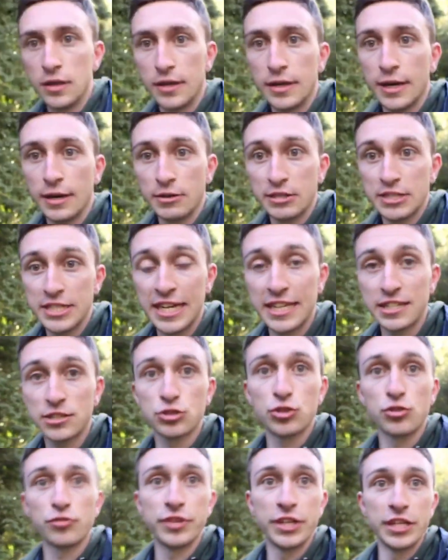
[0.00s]
Now, the sad
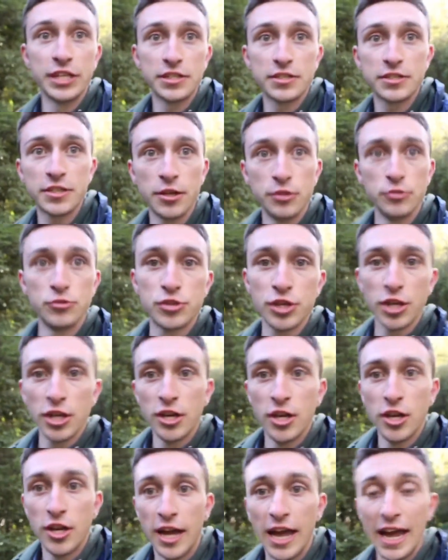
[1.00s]
story is
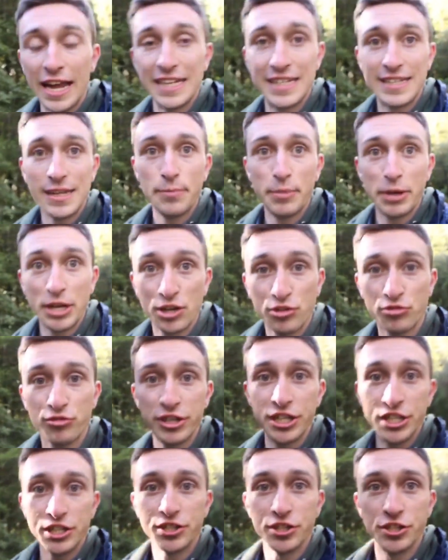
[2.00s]
those endemic
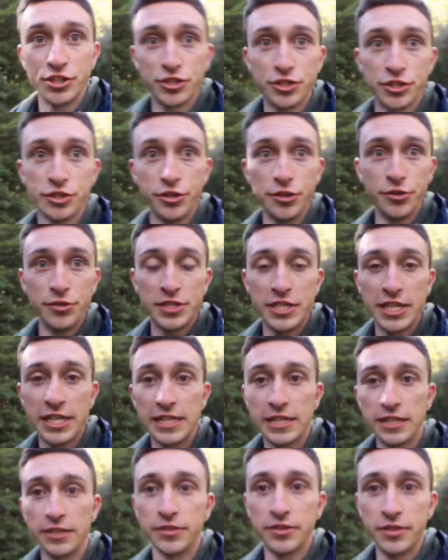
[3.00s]
creatures to New
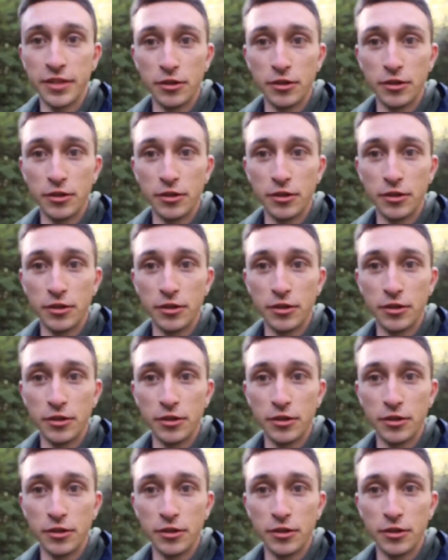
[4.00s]
Zealand,